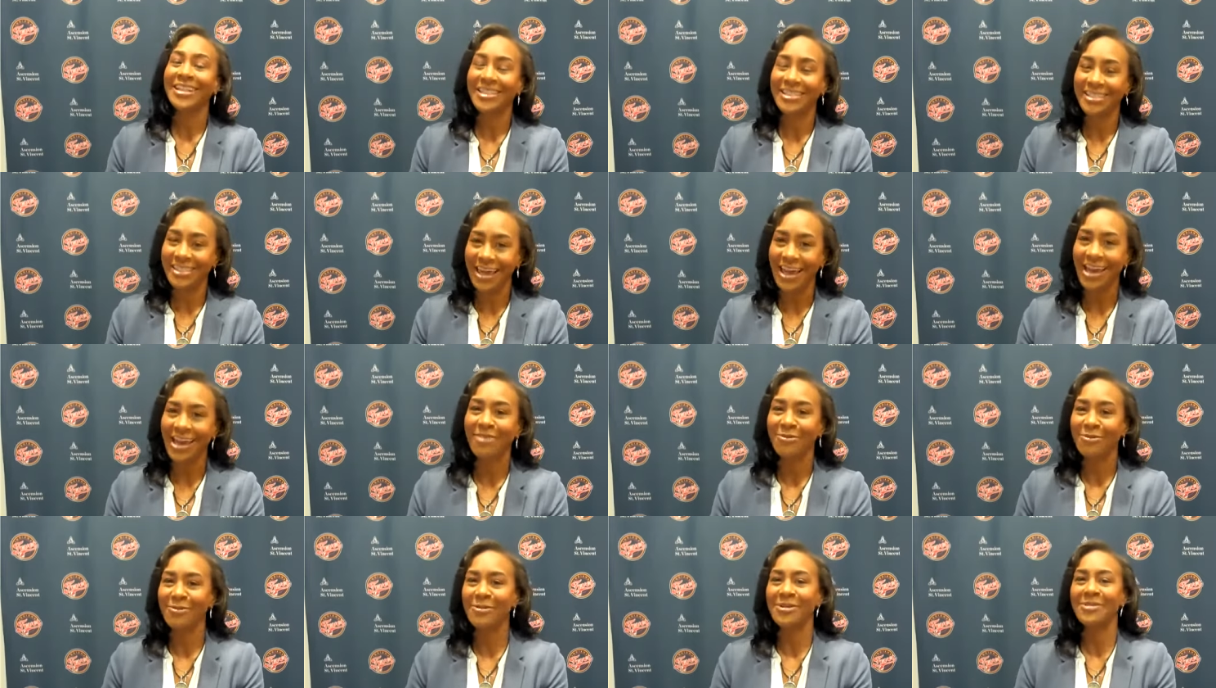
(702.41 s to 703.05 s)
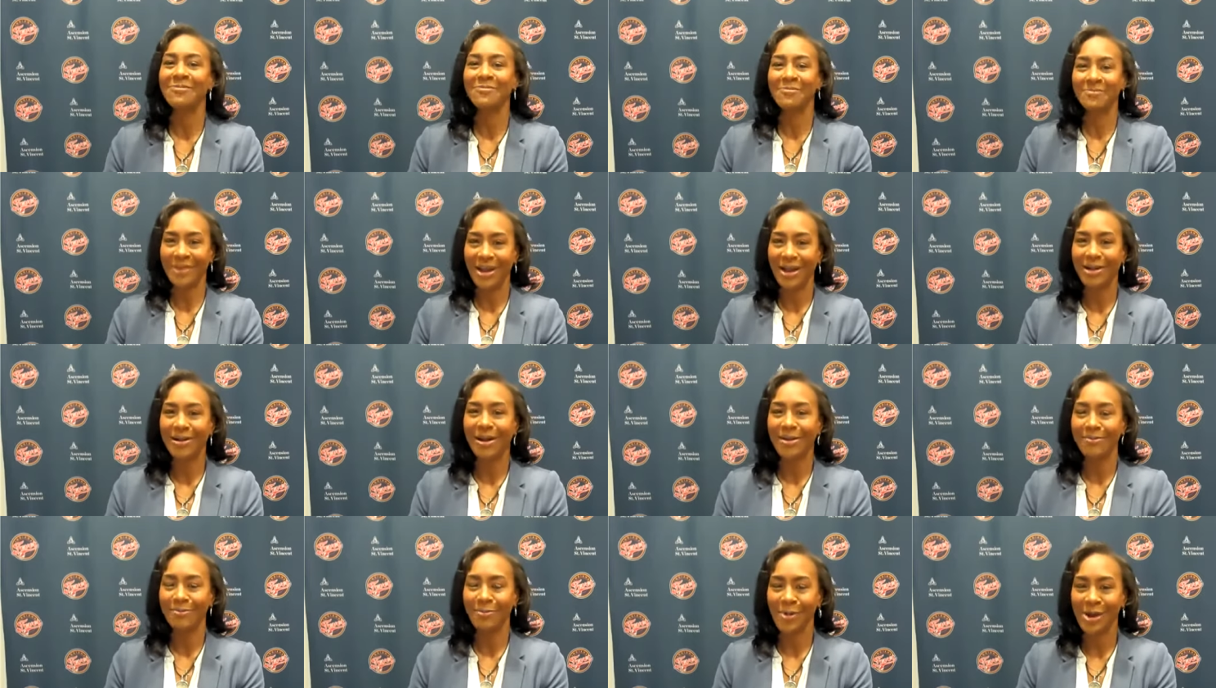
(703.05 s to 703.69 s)
That one,
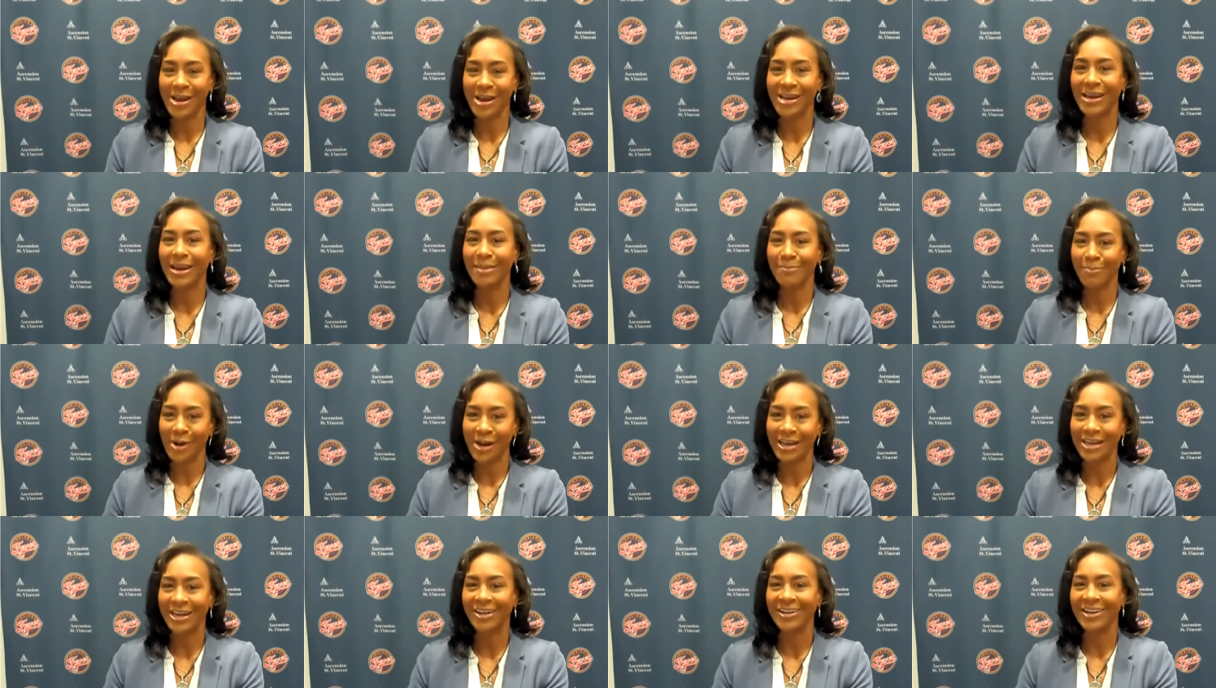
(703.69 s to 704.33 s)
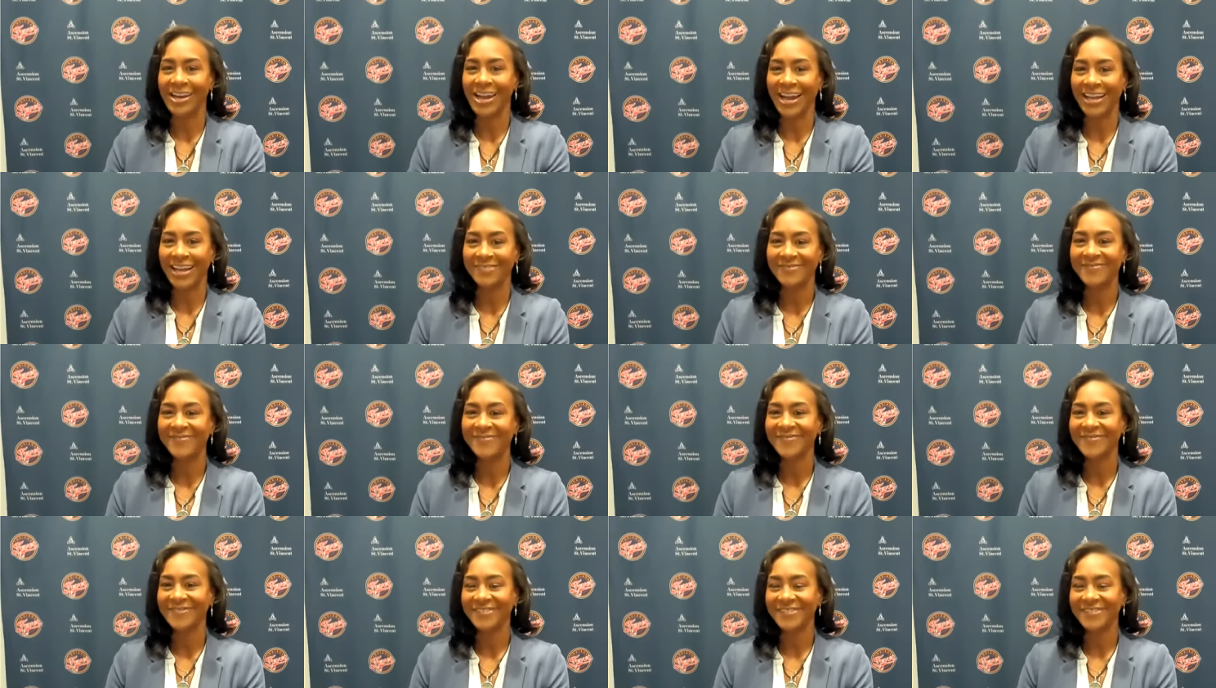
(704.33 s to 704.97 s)
I'm waiting on that.